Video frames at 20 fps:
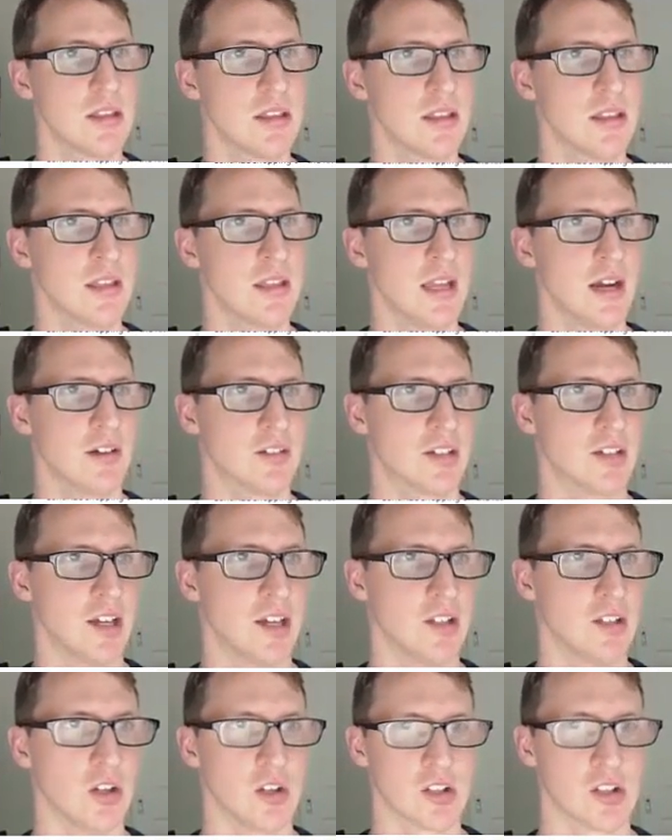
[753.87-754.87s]
Now, take
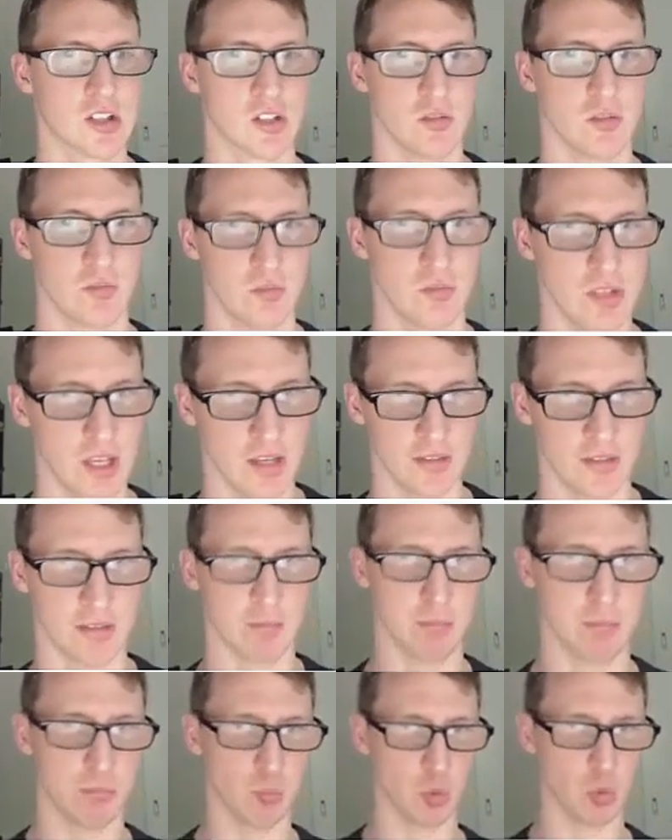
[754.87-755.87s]
notice of, the
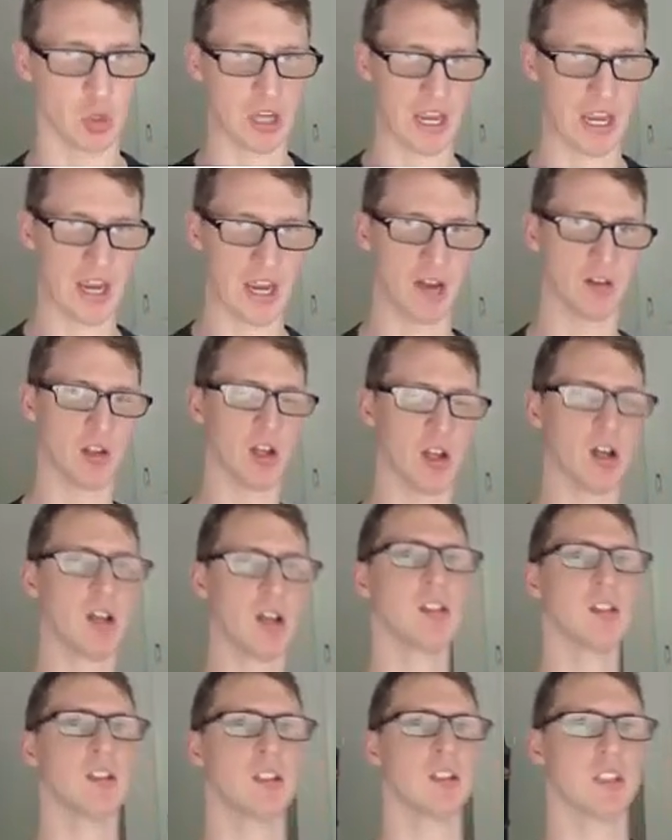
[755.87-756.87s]
book
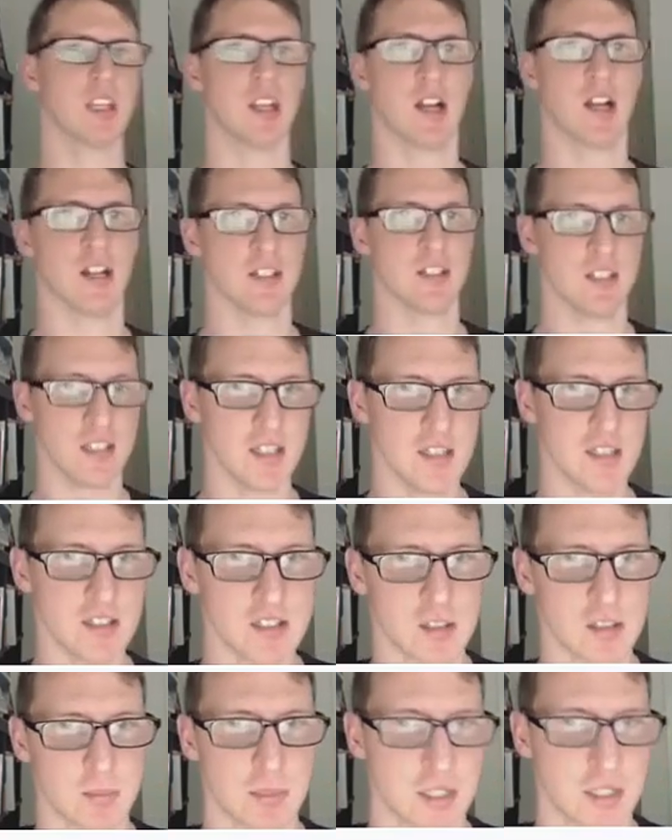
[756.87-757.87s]
outline, get
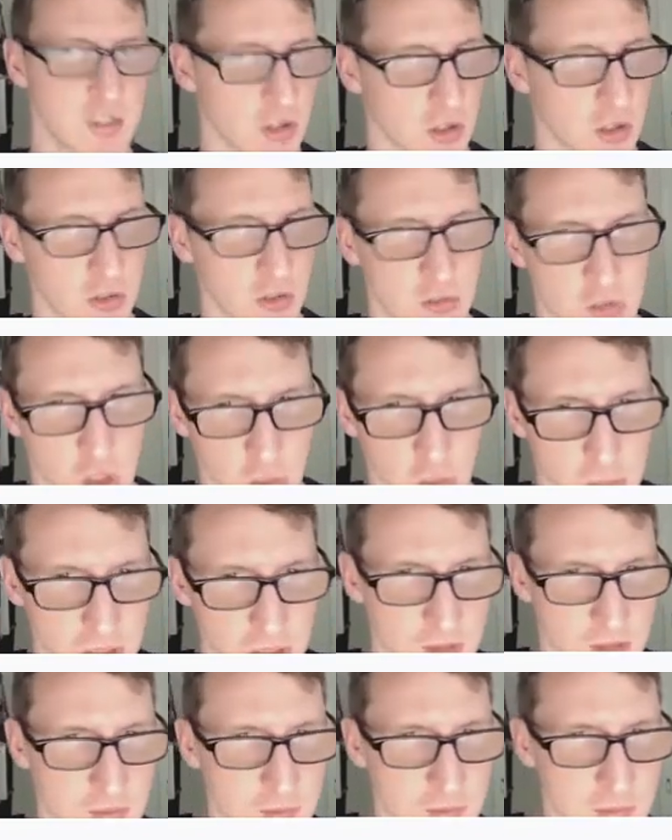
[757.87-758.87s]
ideas, but don't
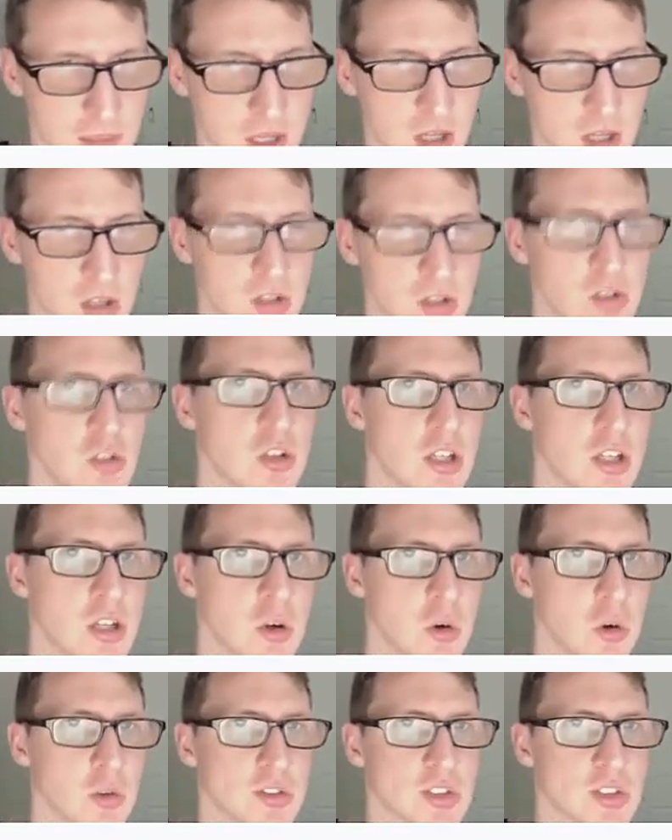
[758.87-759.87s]
copy. You can
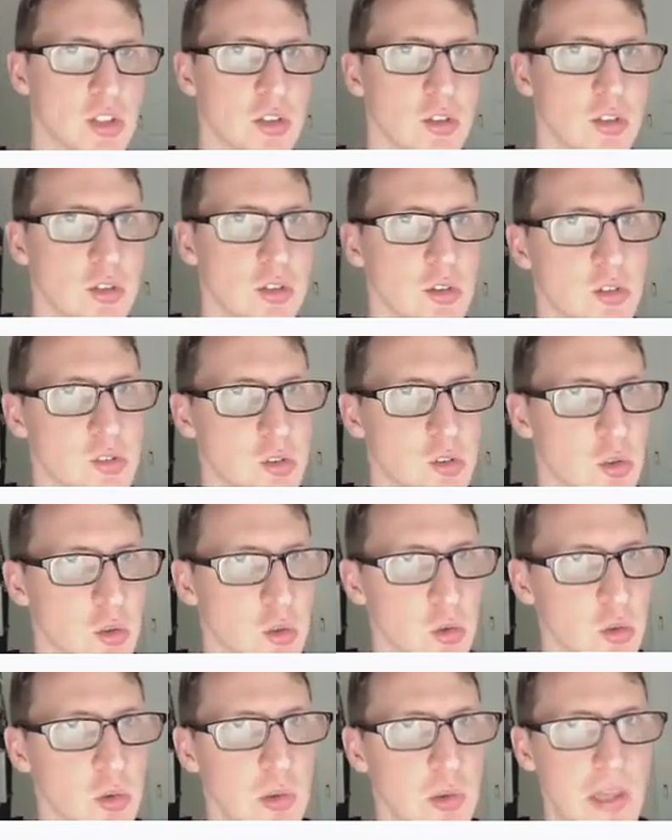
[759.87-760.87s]
also use
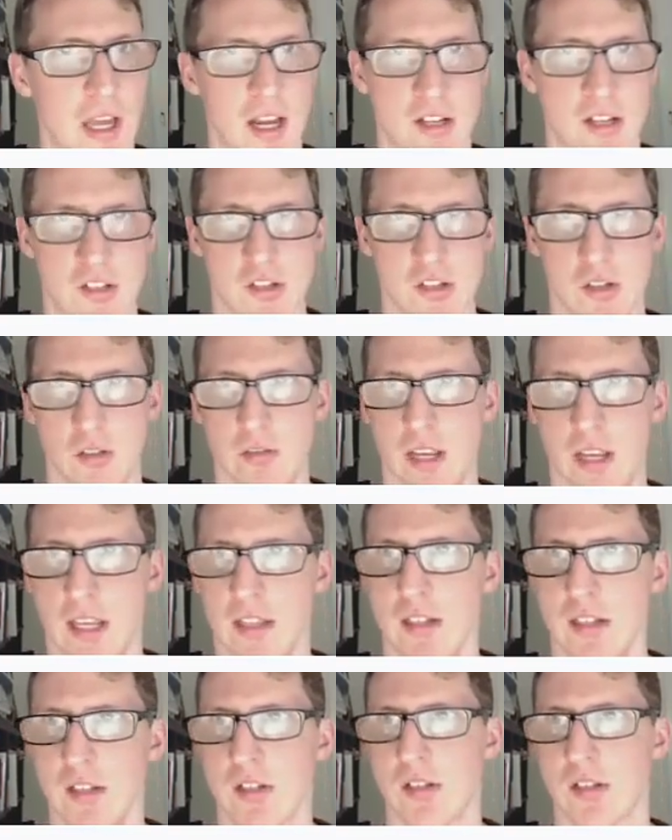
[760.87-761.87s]
Google at your
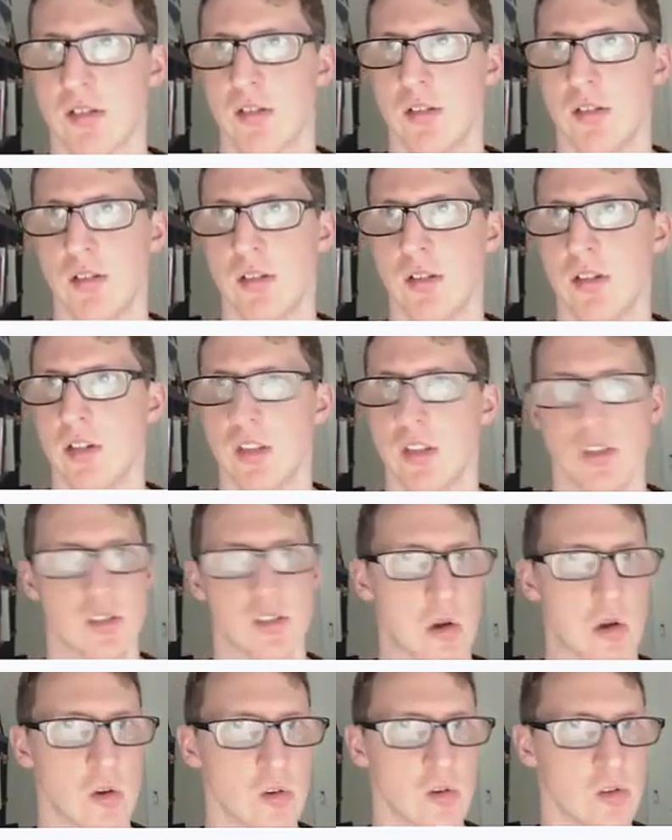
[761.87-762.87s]
advantage.
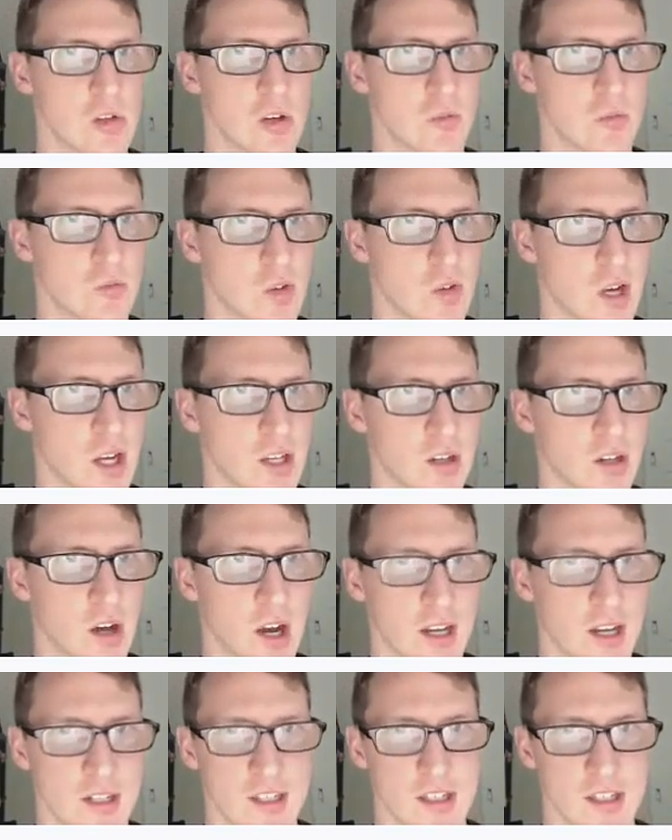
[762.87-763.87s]
So you can find
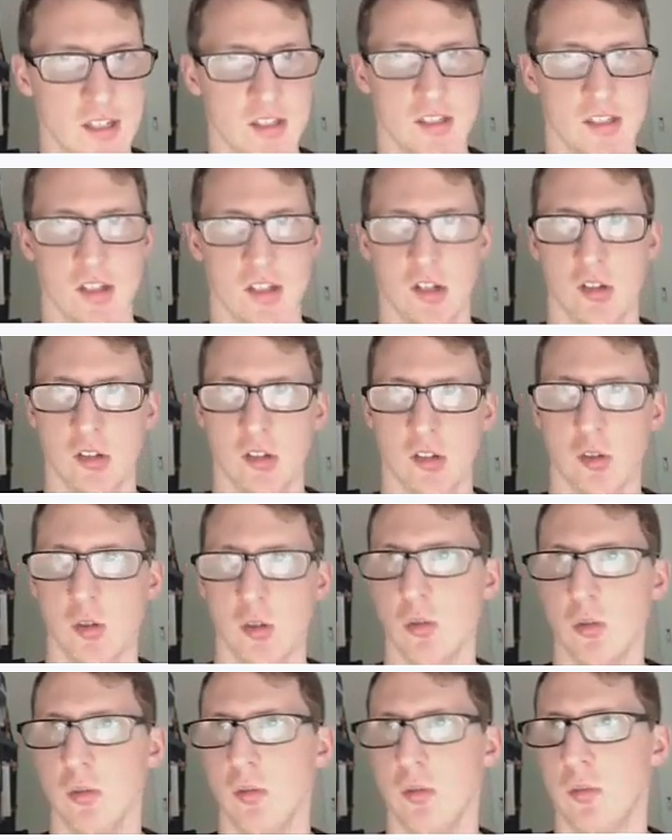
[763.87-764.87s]
ideas on
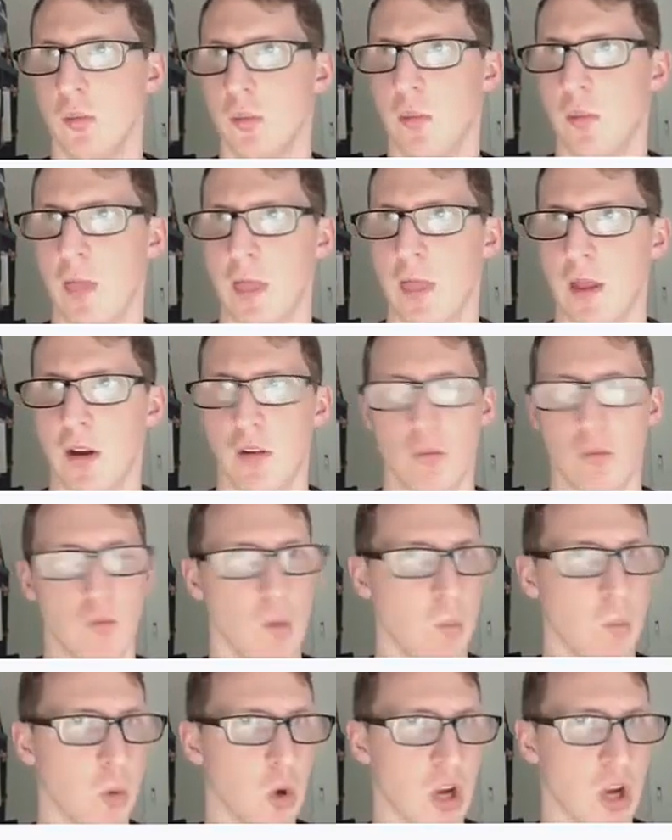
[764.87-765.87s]
Google
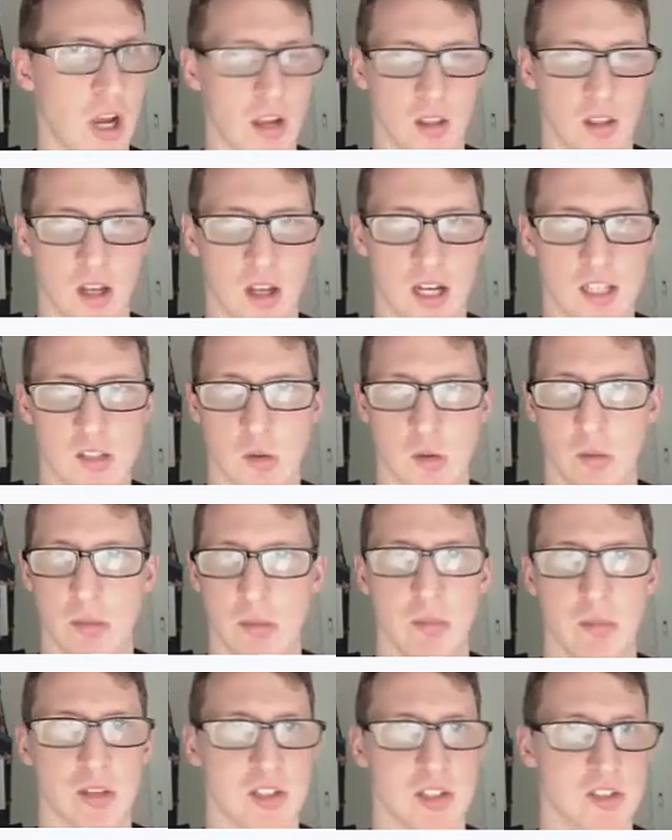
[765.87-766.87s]
for book outlines, what
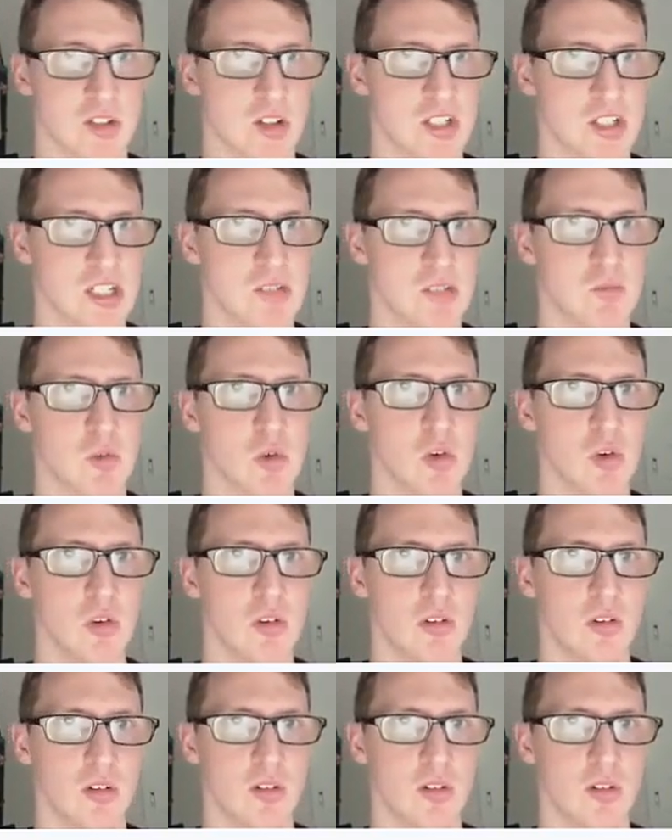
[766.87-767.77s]
people are searching for.